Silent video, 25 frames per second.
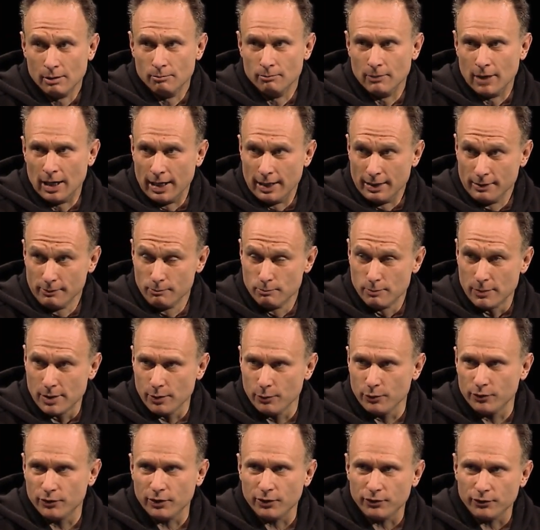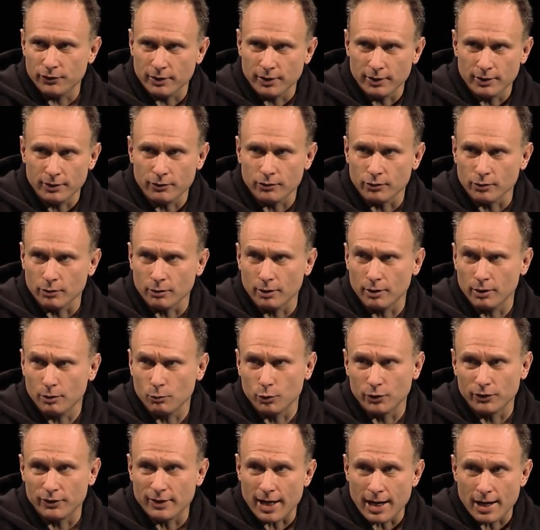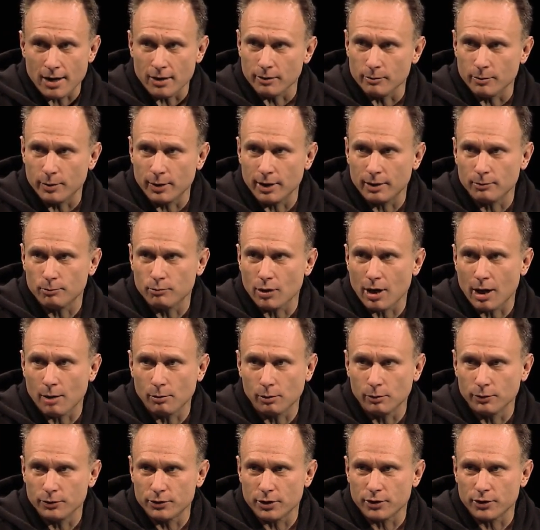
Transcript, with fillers: my my resistance or it was down a bit, probably right.